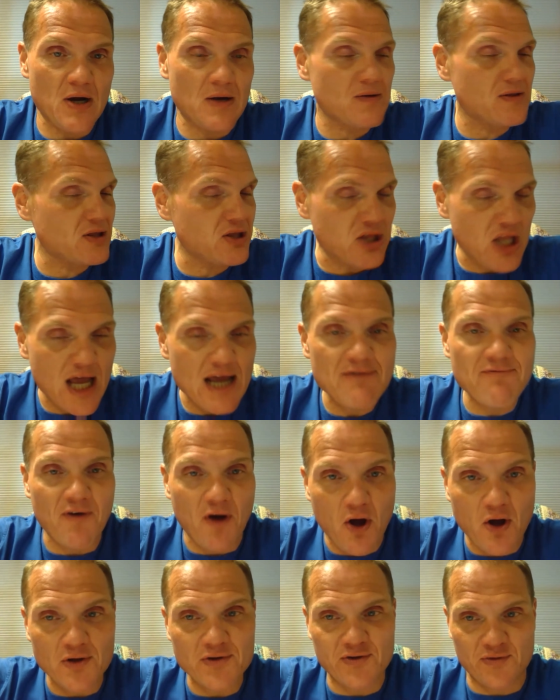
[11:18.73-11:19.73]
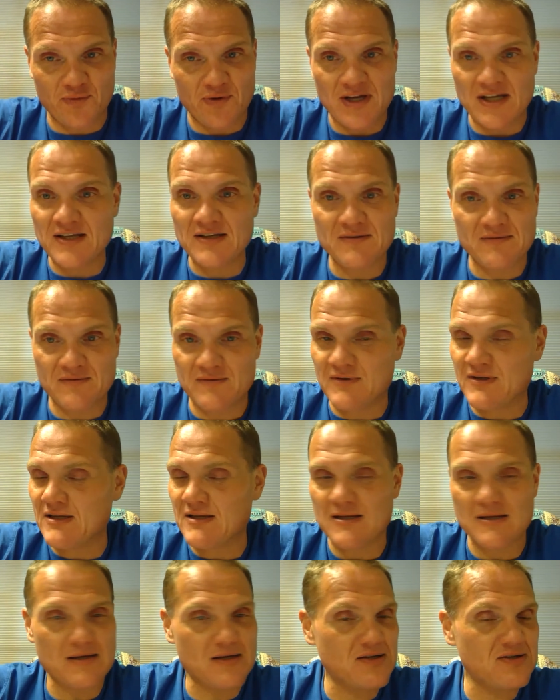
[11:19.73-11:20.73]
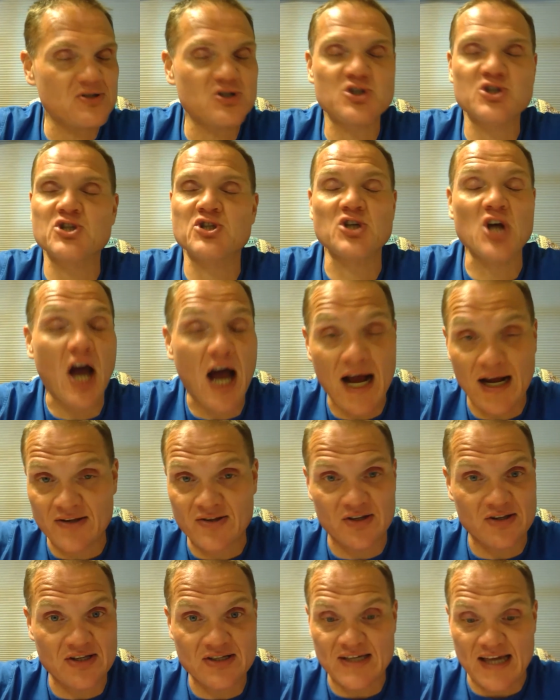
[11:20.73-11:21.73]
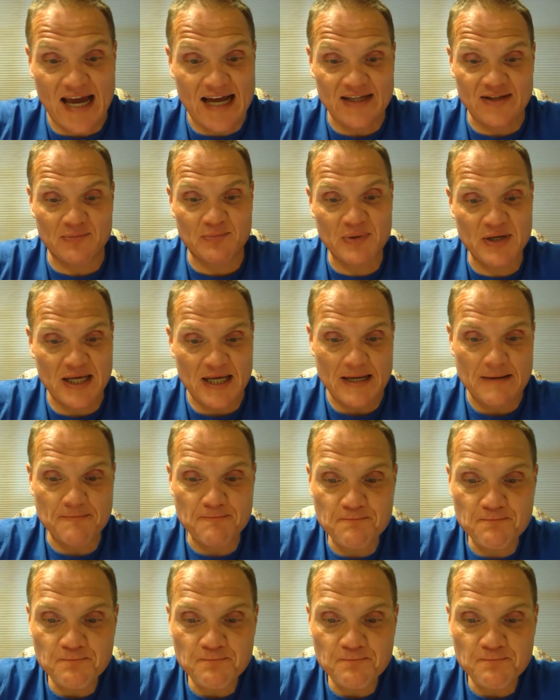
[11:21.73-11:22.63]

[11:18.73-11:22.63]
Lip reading: life-altering shock that this had to be.